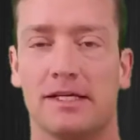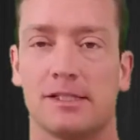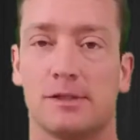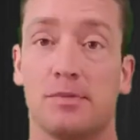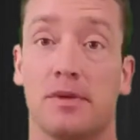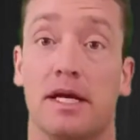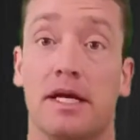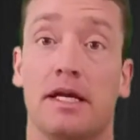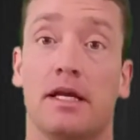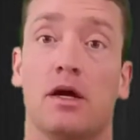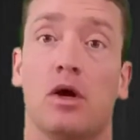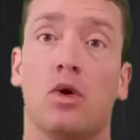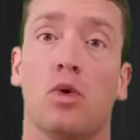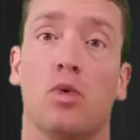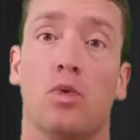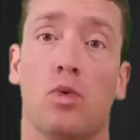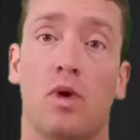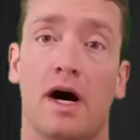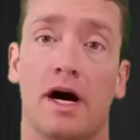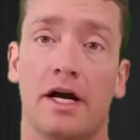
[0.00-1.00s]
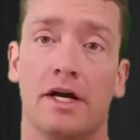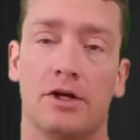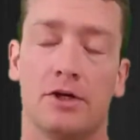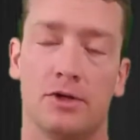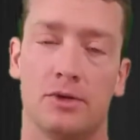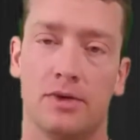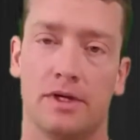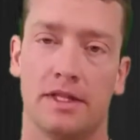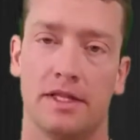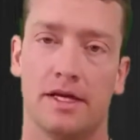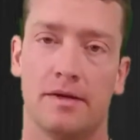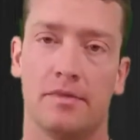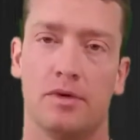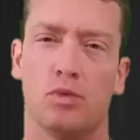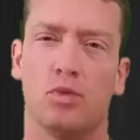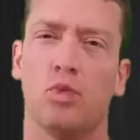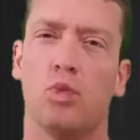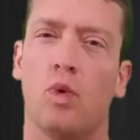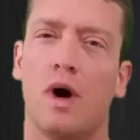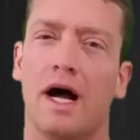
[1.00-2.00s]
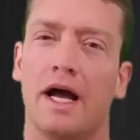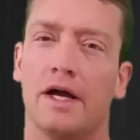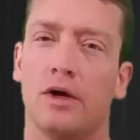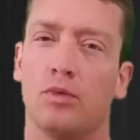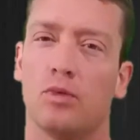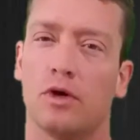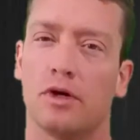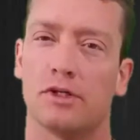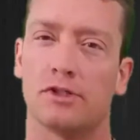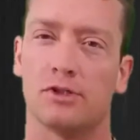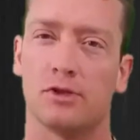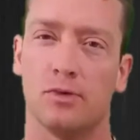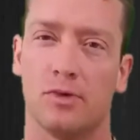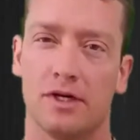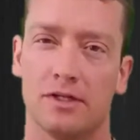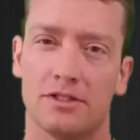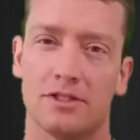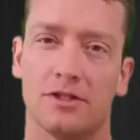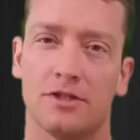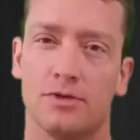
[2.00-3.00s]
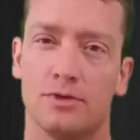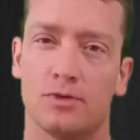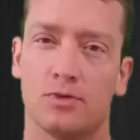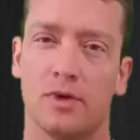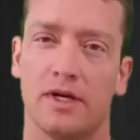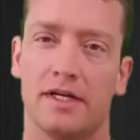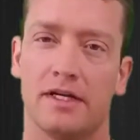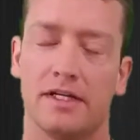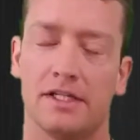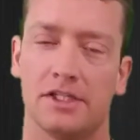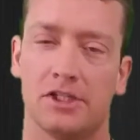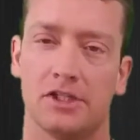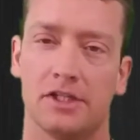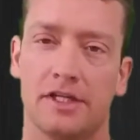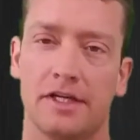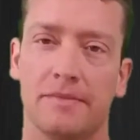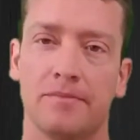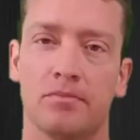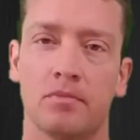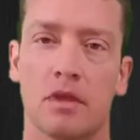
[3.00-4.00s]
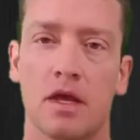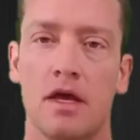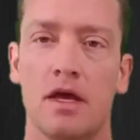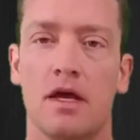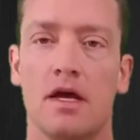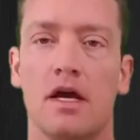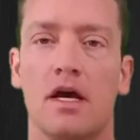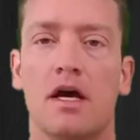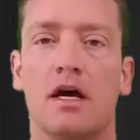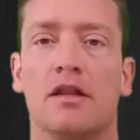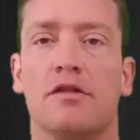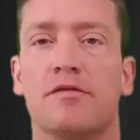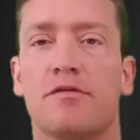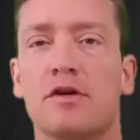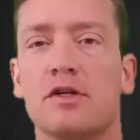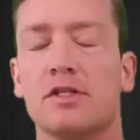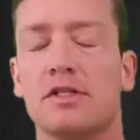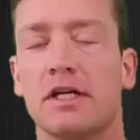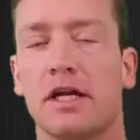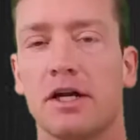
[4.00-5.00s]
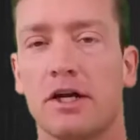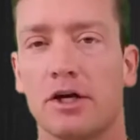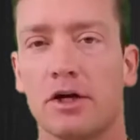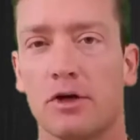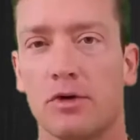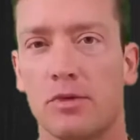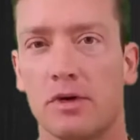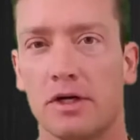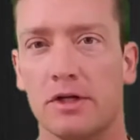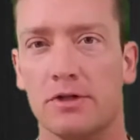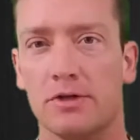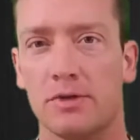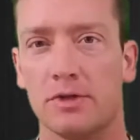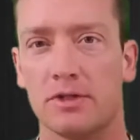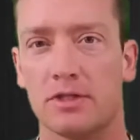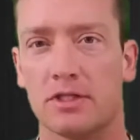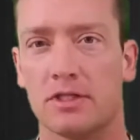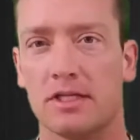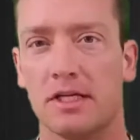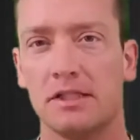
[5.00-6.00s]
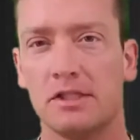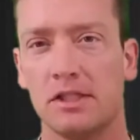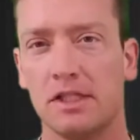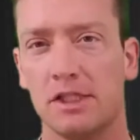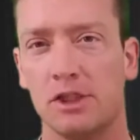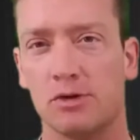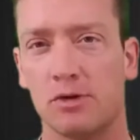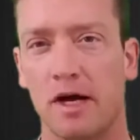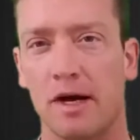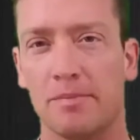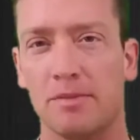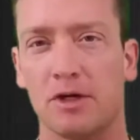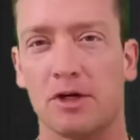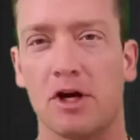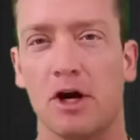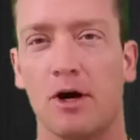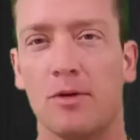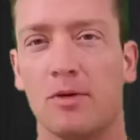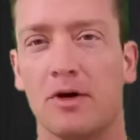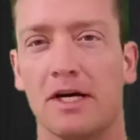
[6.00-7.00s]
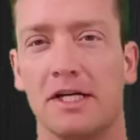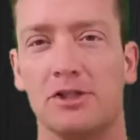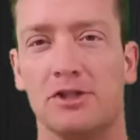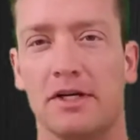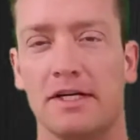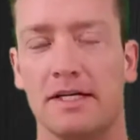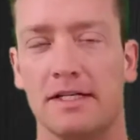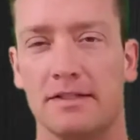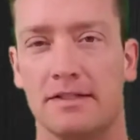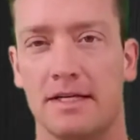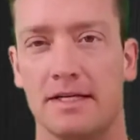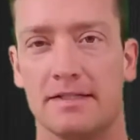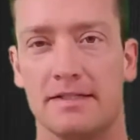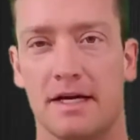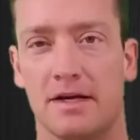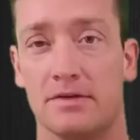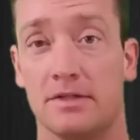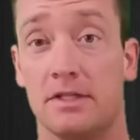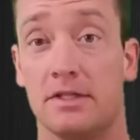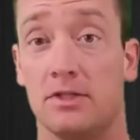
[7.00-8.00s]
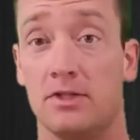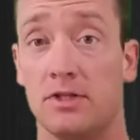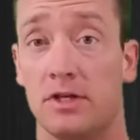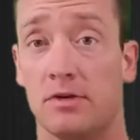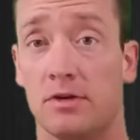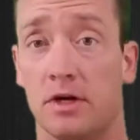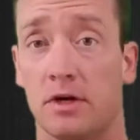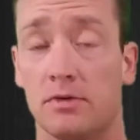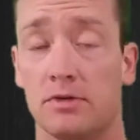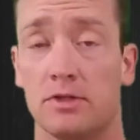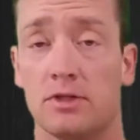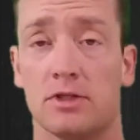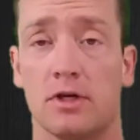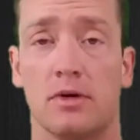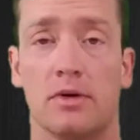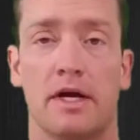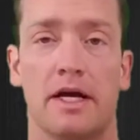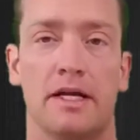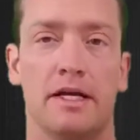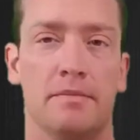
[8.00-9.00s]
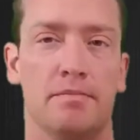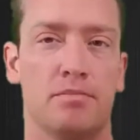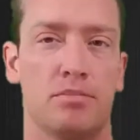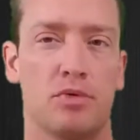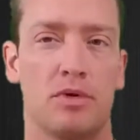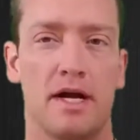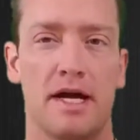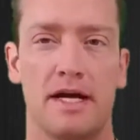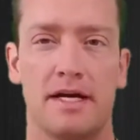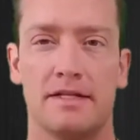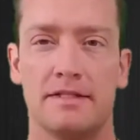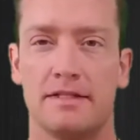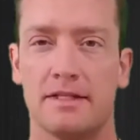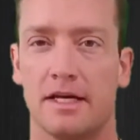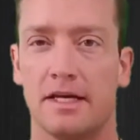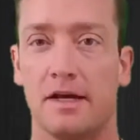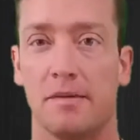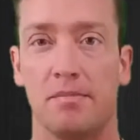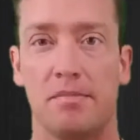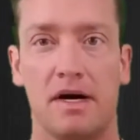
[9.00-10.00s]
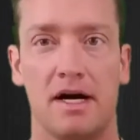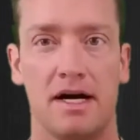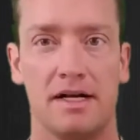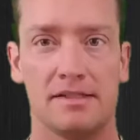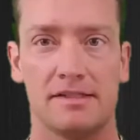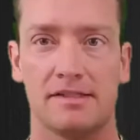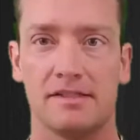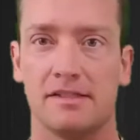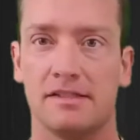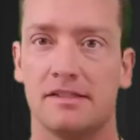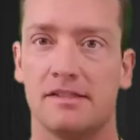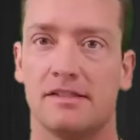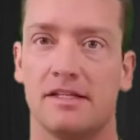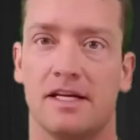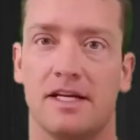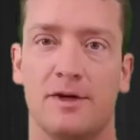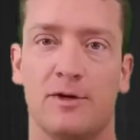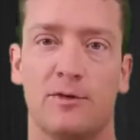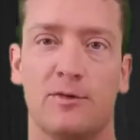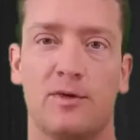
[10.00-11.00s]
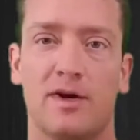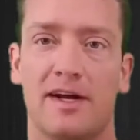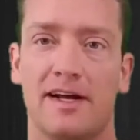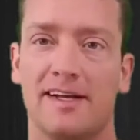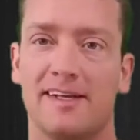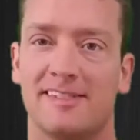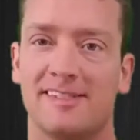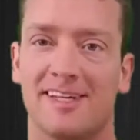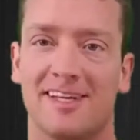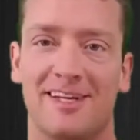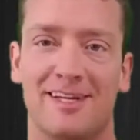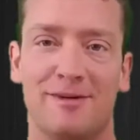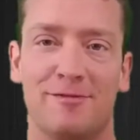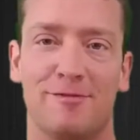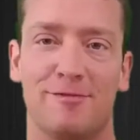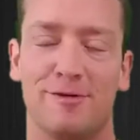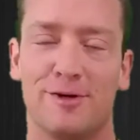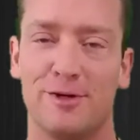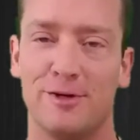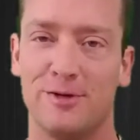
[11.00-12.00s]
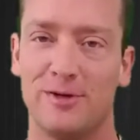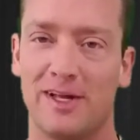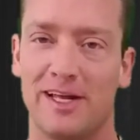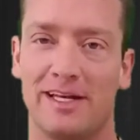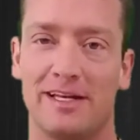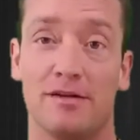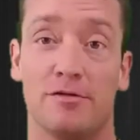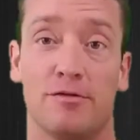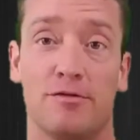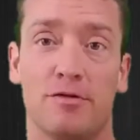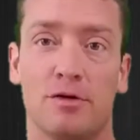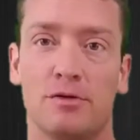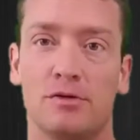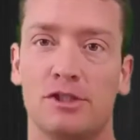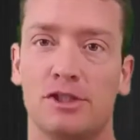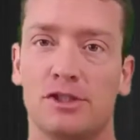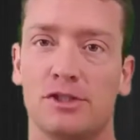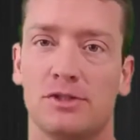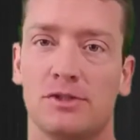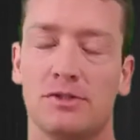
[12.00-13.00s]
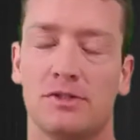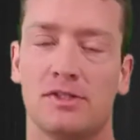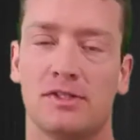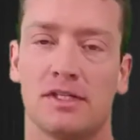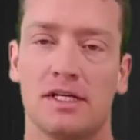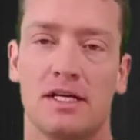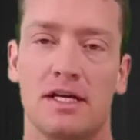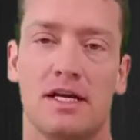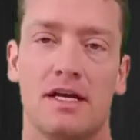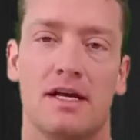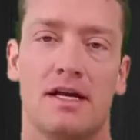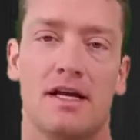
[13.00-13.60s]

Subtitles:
and explain why you're doing them and why it works so well to lose weight initially. The first thing that you're going to want to do is essentially drop your carbohydrate intake down to zero. So any breads, any pastas, any rice, any fruit juice,